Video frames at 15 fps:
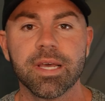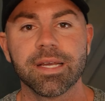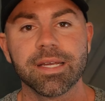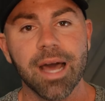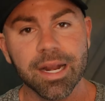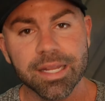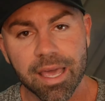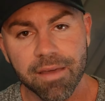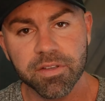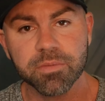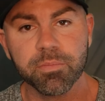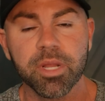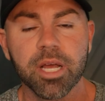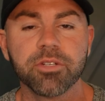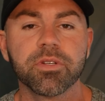God gave us
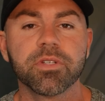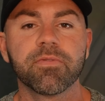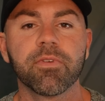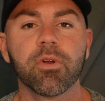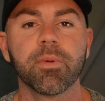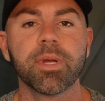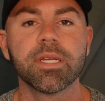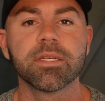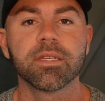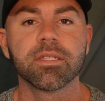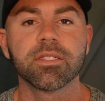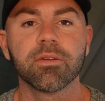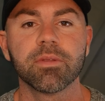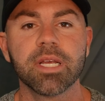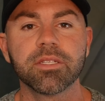pleasures for a reason,
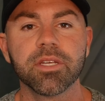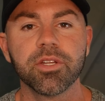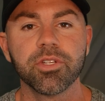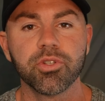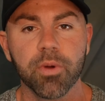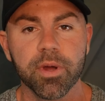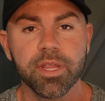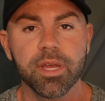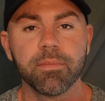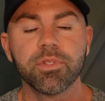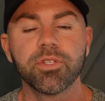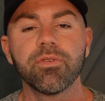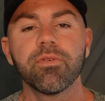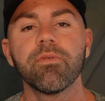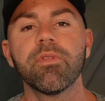so let's enjoy them
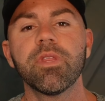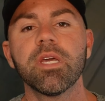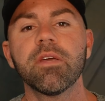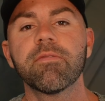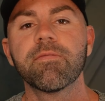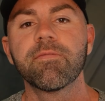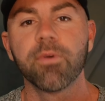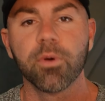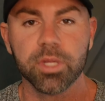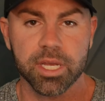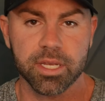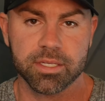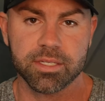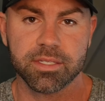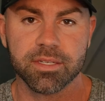to the
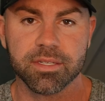fullest.